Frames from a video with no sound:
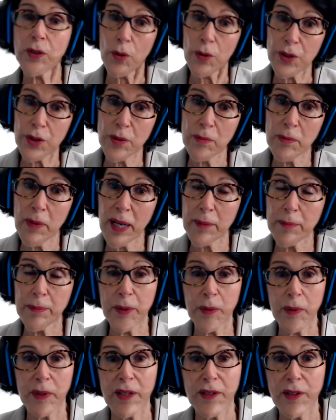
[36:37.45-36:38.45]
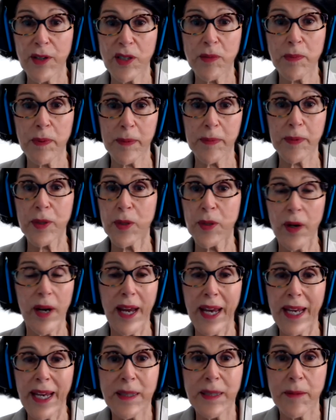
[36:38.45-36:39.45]
or you might be one of those people who are
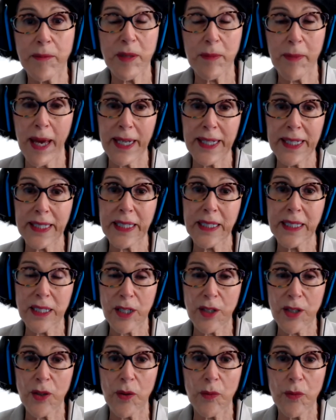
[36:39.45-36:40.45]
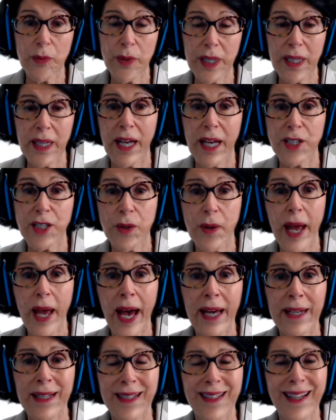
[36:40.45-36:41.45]
asymptomatic and didn't realize you
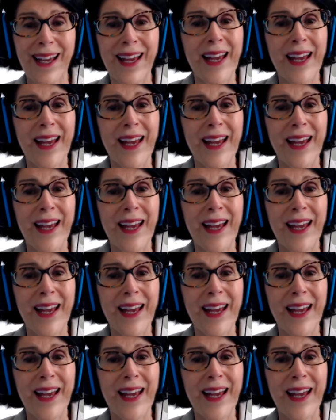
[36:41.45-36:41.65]
had it.